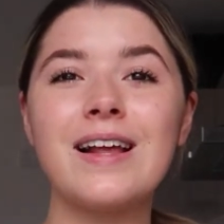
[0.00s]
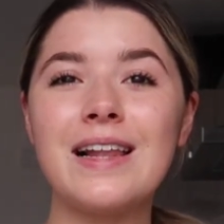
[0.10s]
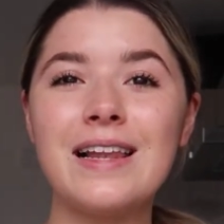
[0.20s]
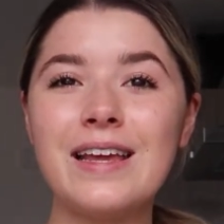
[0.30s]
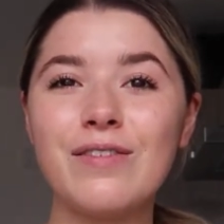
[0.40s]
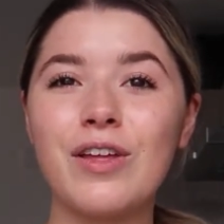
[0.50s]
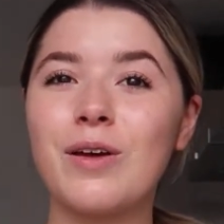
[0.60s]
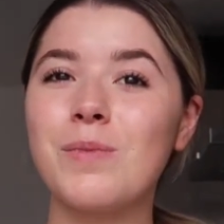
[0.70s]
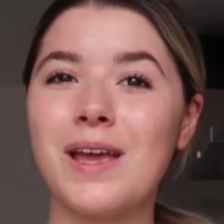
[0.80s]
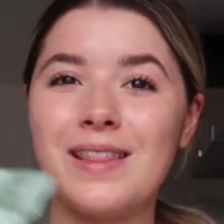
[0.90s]
Leave
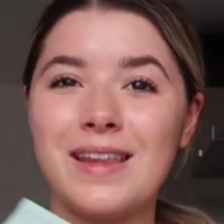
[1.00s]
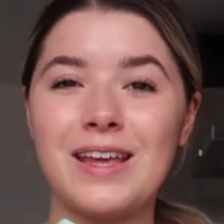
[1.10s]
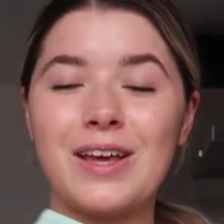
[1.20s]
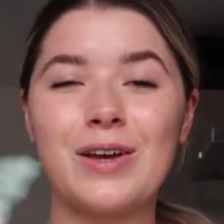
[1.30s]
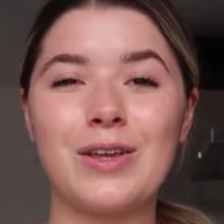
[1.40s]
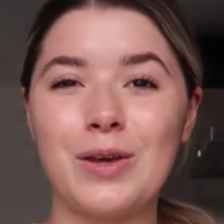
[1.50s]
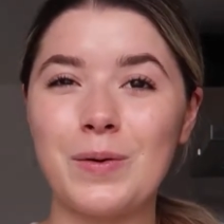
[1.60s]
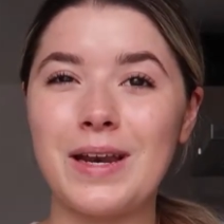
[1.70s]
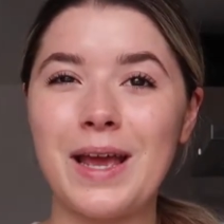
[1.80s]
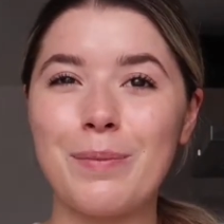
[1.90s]
them in the
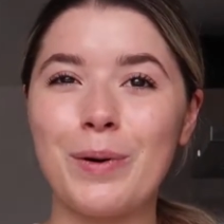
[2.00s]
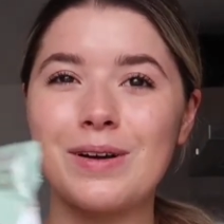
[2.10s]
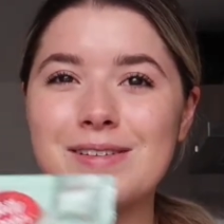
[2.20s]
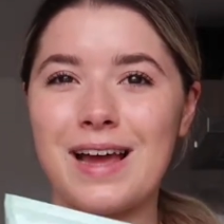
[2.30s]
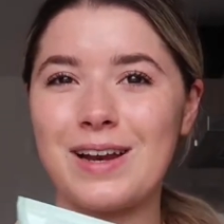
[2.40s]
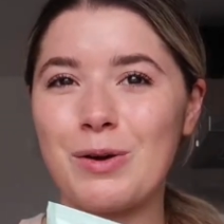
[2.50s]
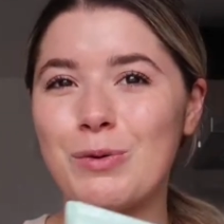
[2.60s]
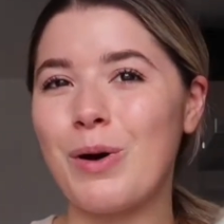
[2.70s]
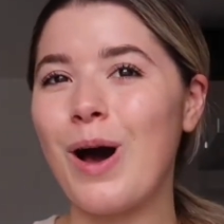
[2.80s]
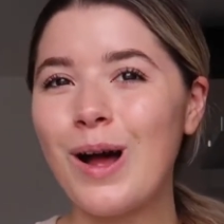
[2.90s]
Q&A box and I
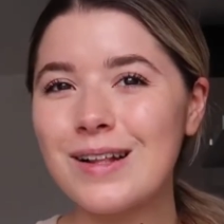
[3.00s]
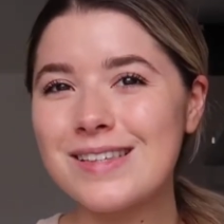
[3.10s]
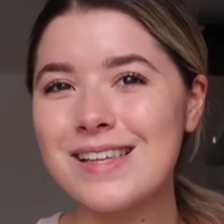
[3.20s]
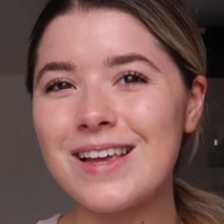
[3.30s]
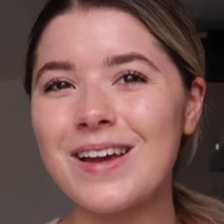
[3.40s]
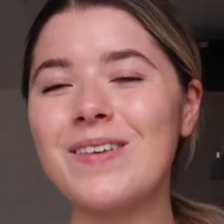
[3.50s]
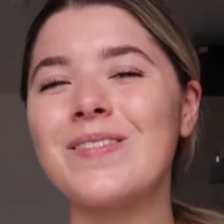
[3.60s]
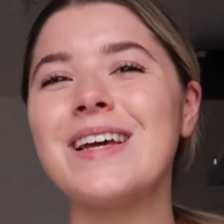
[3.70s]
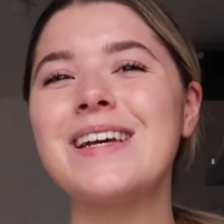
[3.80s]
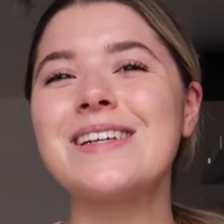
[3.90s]
will answer
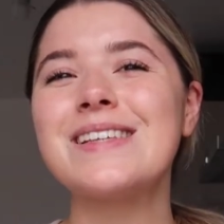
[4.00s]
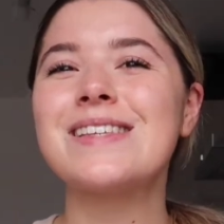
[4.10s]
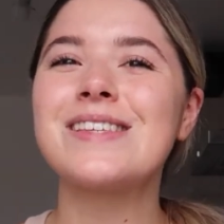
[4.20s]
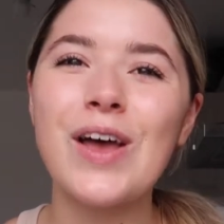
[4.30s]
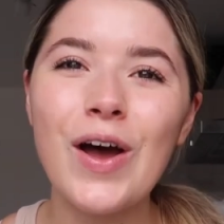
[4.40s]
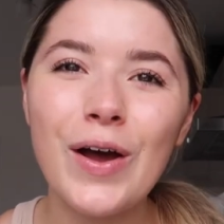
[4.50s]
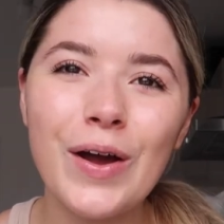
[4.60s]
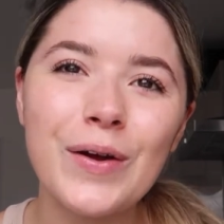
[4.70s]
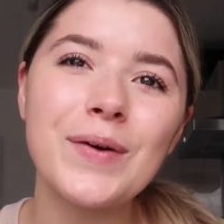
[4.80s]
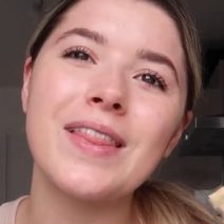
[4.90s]
them. So
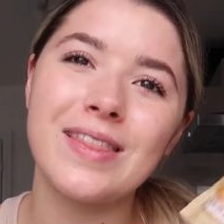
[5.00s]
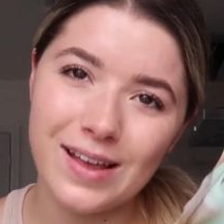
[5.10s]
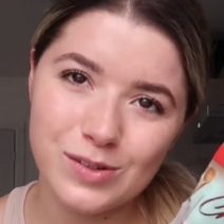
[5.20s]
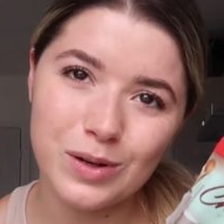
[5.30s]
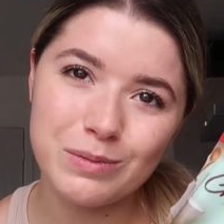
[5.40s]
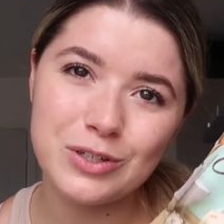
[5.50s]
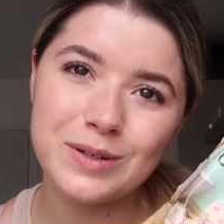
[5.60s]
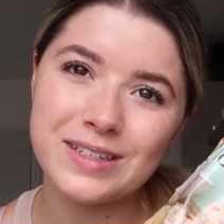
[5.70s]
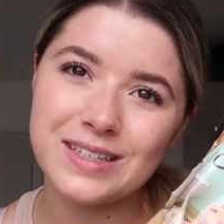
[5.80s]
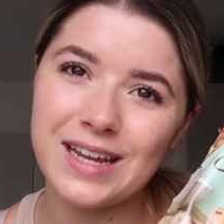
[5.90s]
that's what I'm
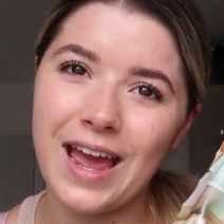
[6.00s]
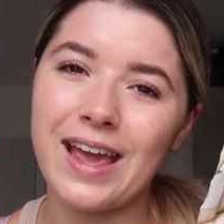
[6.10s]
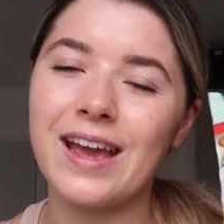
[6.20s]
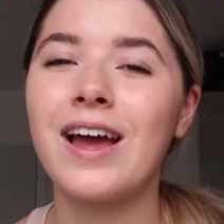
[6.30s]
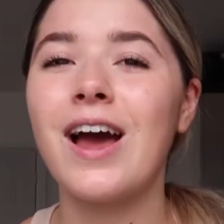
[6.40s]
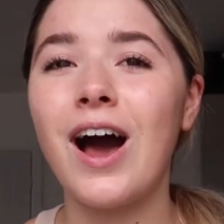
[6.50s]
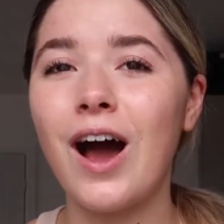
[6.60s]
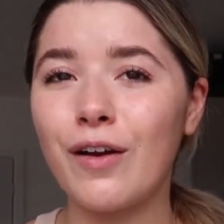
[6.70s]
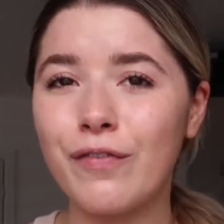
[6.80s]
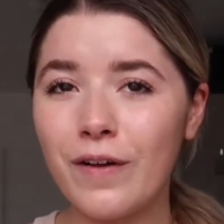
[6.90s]
doing today.
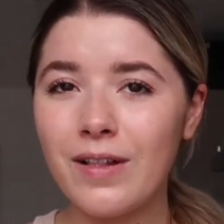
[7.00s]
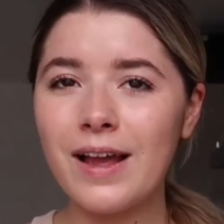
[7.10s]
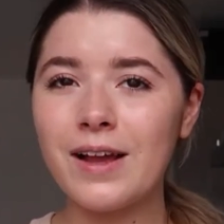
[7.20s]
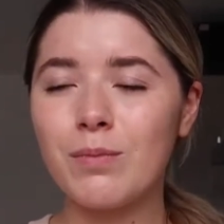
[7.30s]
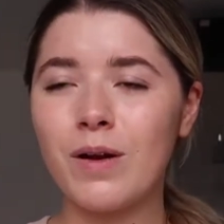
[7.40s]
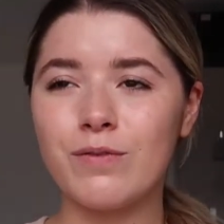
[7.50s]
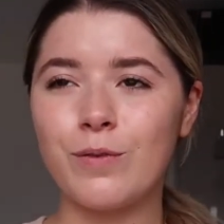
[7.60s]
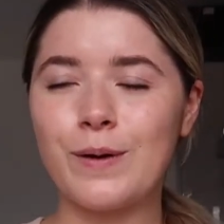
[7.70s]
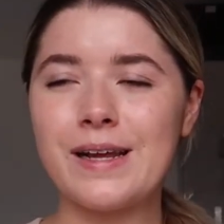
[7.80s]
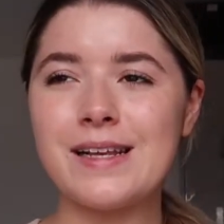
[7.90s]
I feel like my
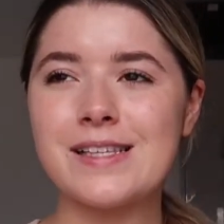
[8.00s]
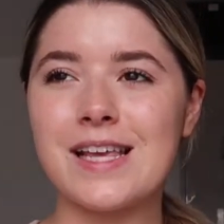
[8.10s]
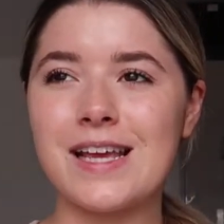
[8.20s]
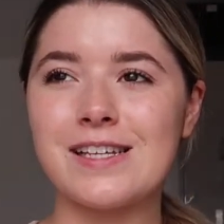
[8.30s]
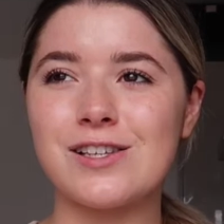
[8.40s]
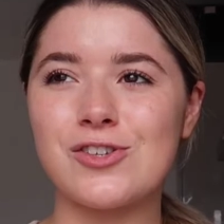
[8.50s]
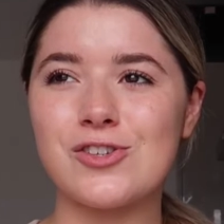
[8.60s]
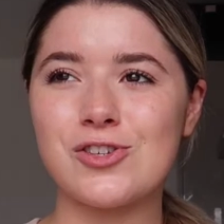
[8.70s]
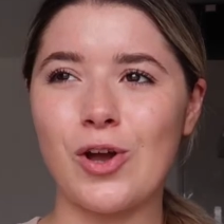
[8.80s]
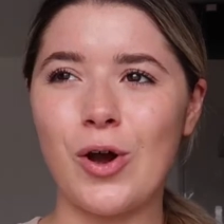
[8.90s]
voice is
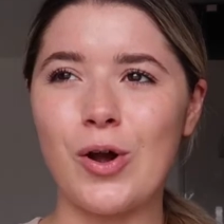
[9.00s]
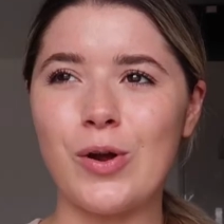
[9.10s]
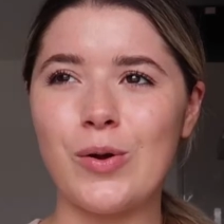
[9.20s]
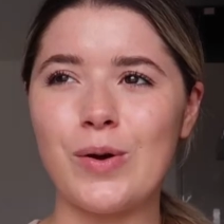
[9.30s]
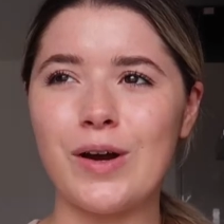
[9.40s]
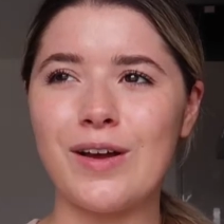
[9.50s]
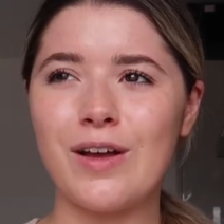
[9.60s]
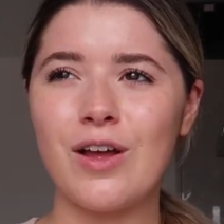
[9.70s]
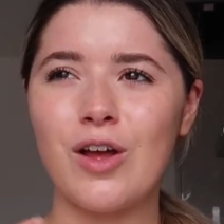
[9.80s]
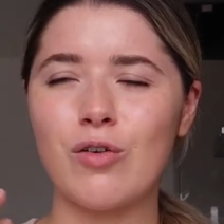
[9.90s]
so
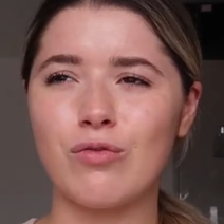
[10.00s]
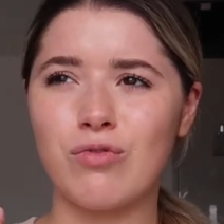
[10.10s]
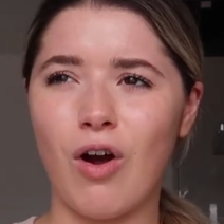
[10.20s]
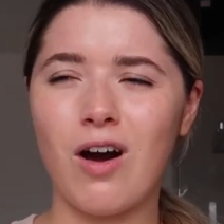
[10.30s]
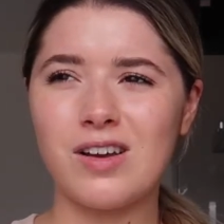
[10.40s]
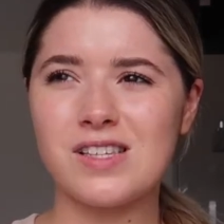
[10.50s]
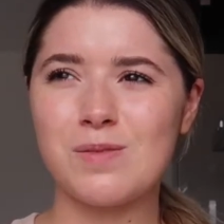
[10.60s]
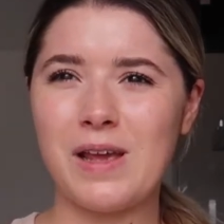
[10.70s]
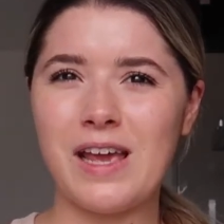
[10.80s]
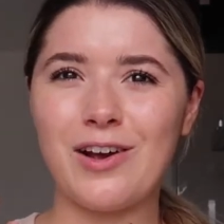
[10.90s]

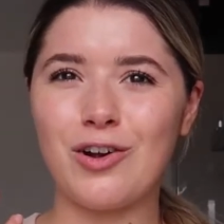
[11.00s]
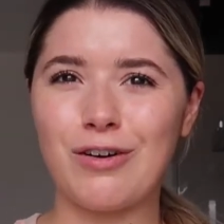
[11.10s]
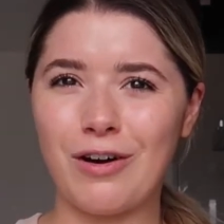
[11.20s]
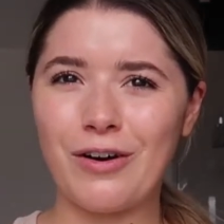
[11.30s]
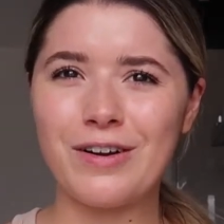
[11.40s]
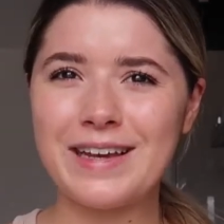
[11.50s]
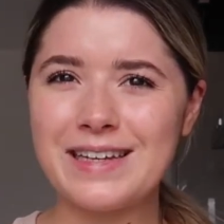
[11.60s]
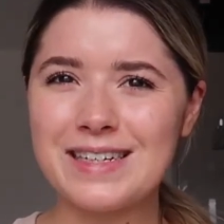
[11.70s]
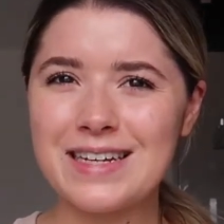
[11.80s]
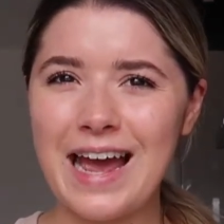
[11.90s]
raspy and croaky
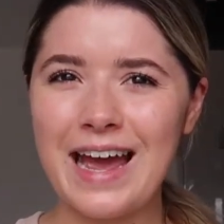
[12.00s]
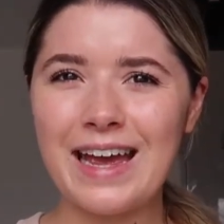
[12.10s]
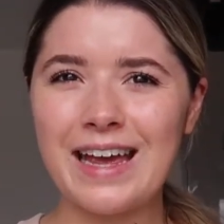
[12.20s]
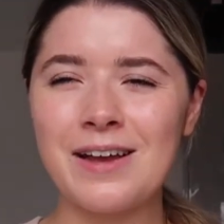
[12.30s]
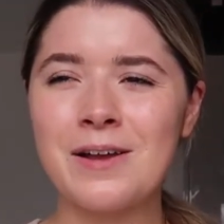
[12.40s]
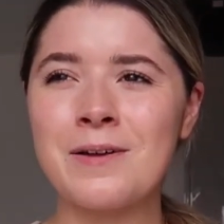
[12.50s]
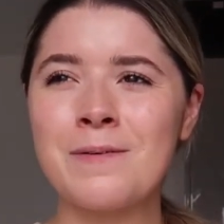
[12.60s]
today.